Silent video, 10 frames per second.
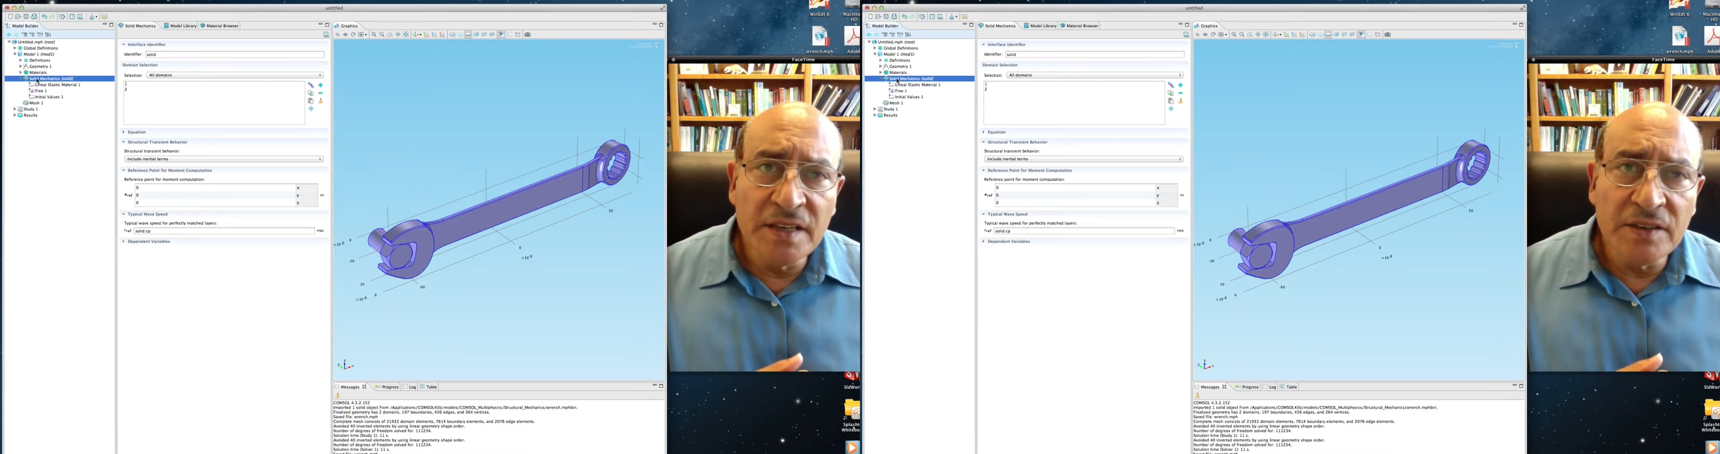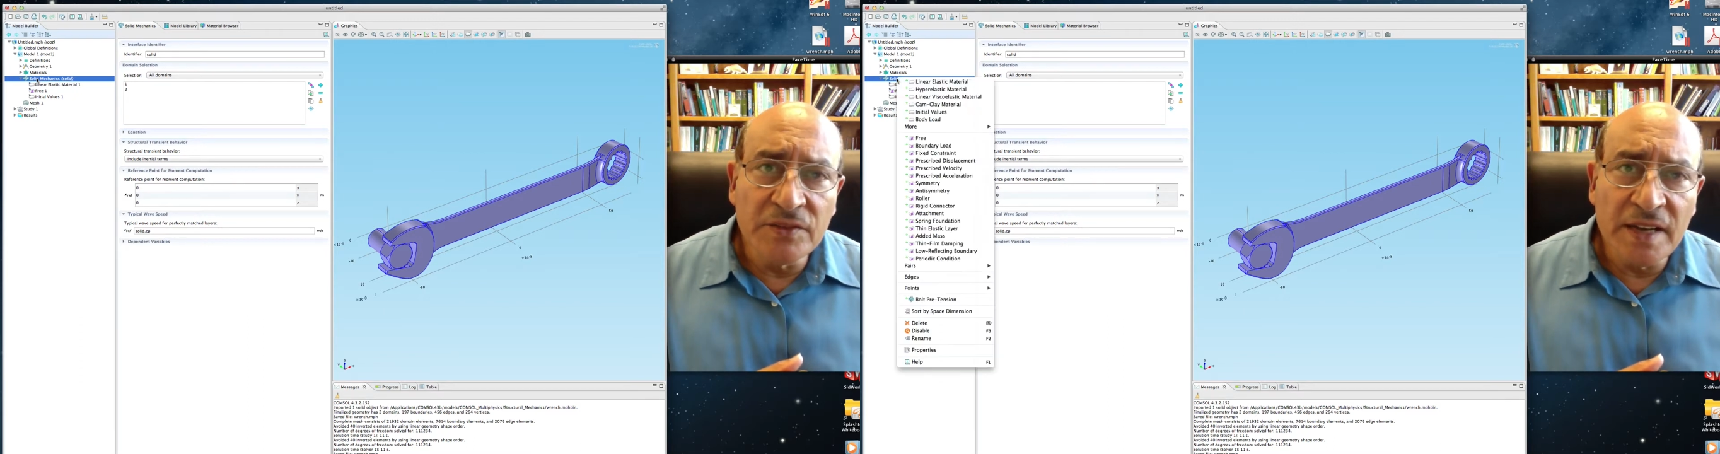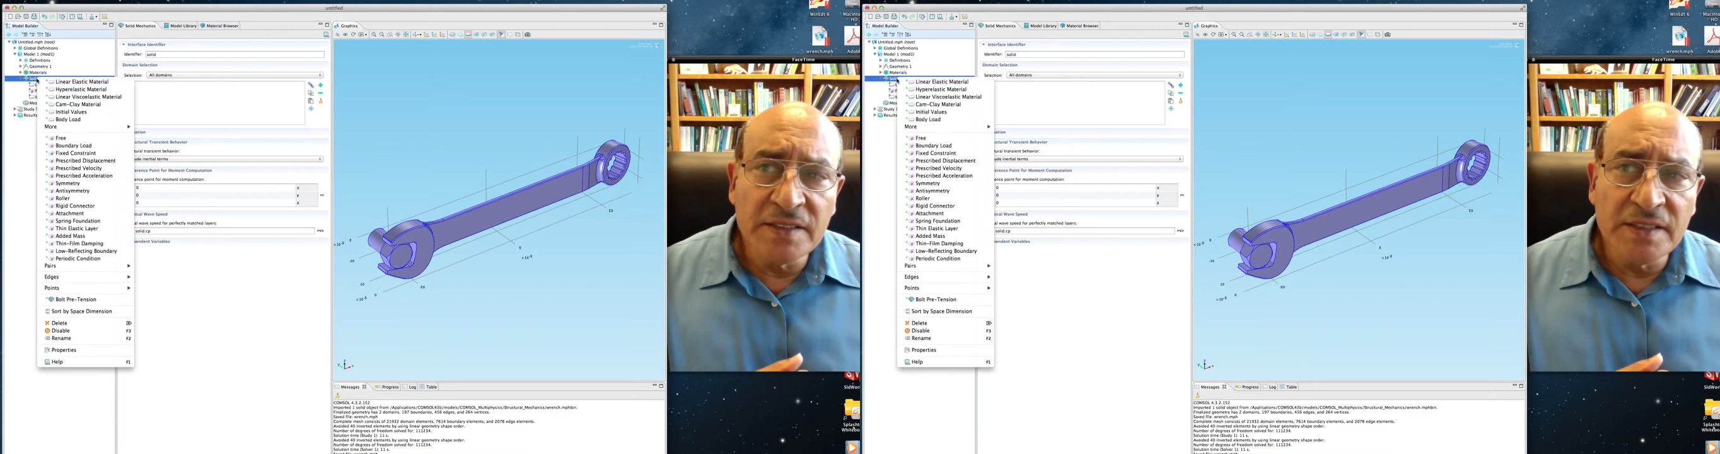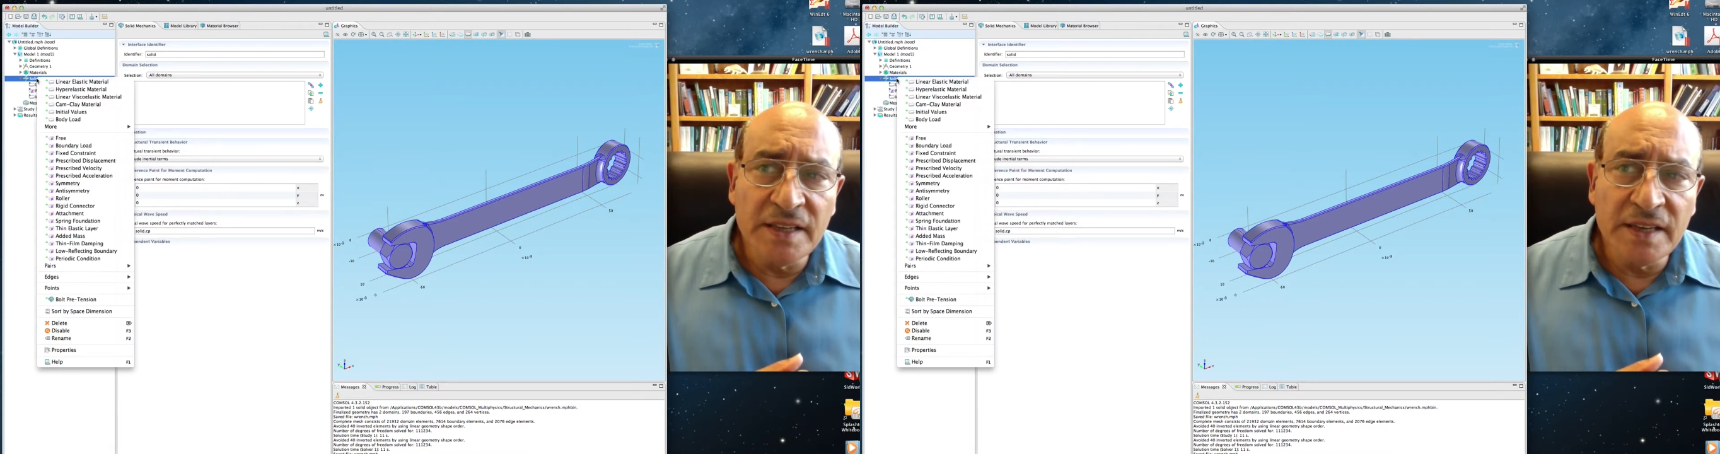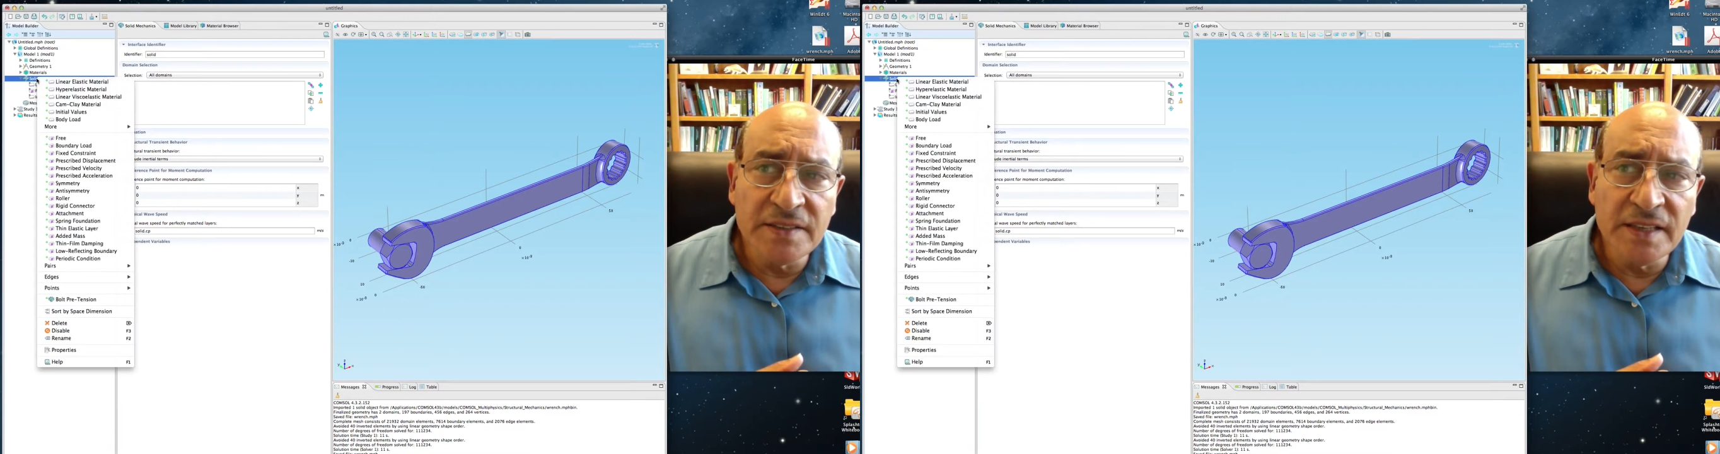right
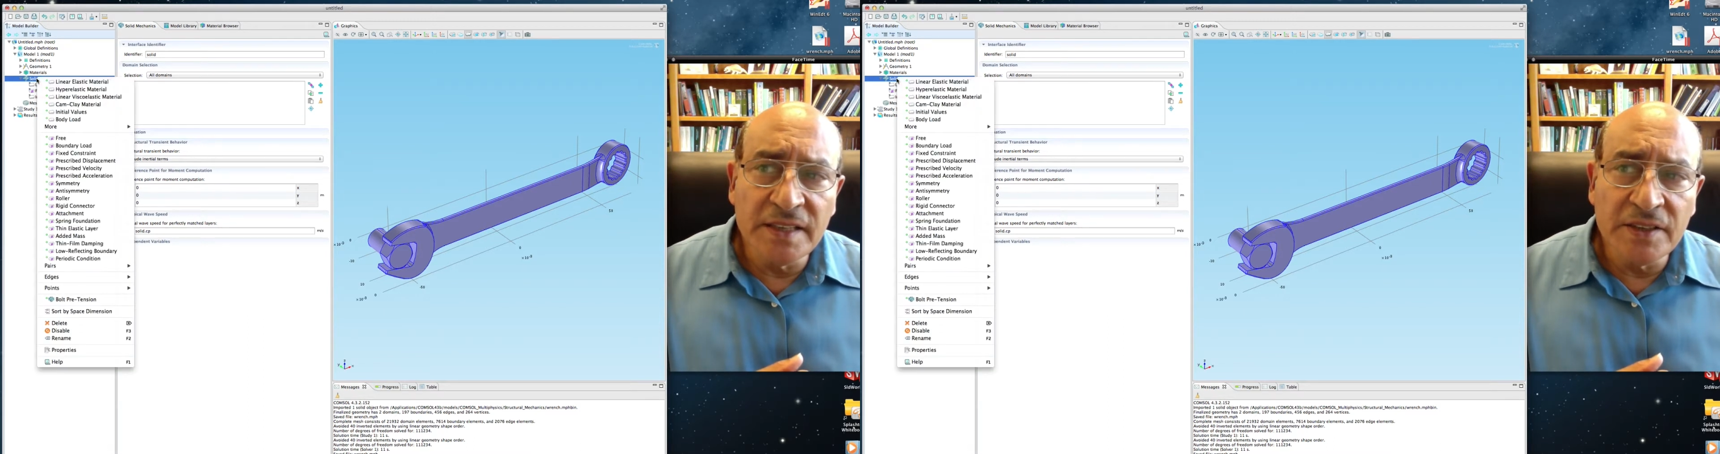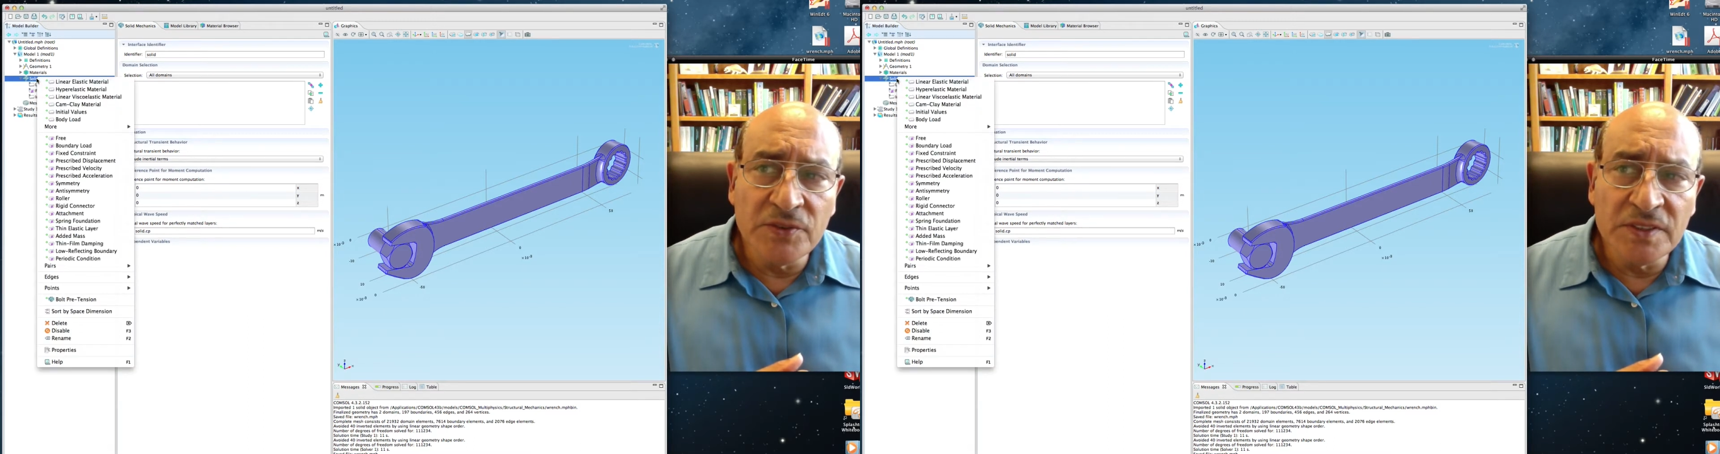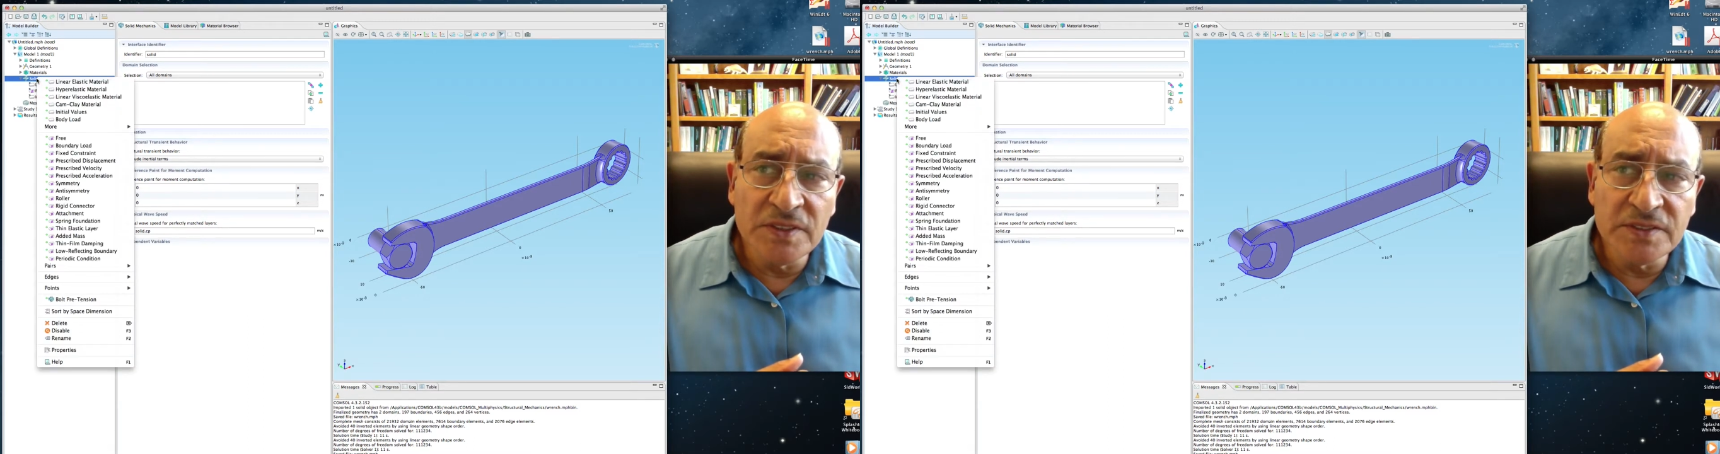click, then it will